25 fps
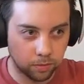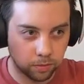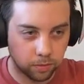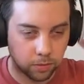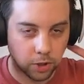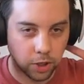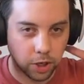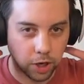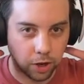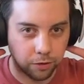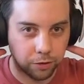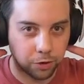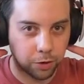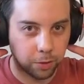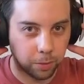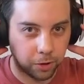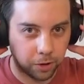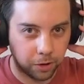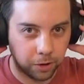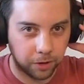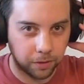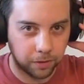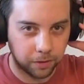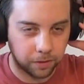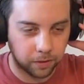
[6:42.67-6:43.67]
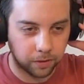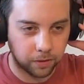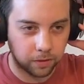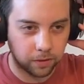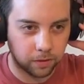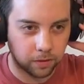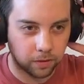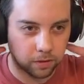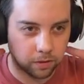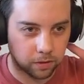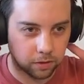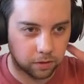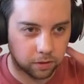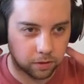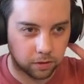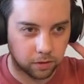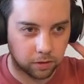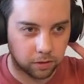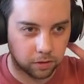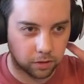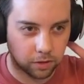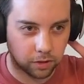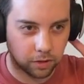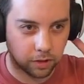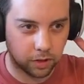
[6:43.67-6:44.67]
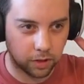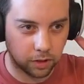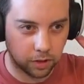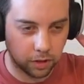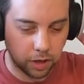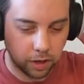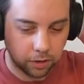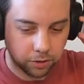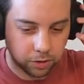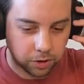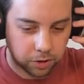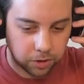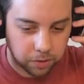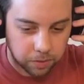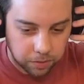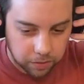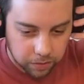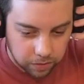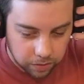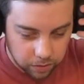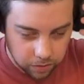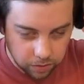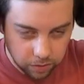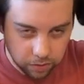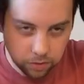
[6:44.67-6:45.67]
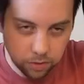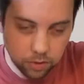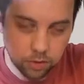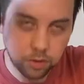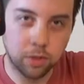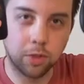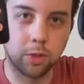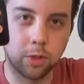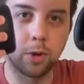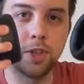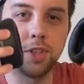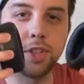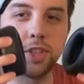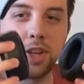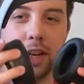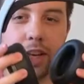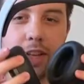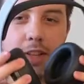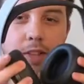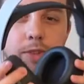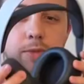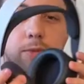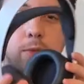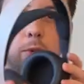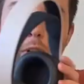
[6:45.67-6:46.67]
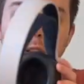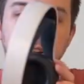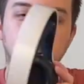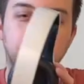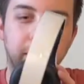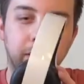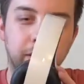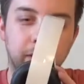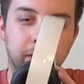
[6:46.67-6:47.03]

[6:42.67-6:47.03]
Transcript: Comfortable. After 3 seconds of wearing,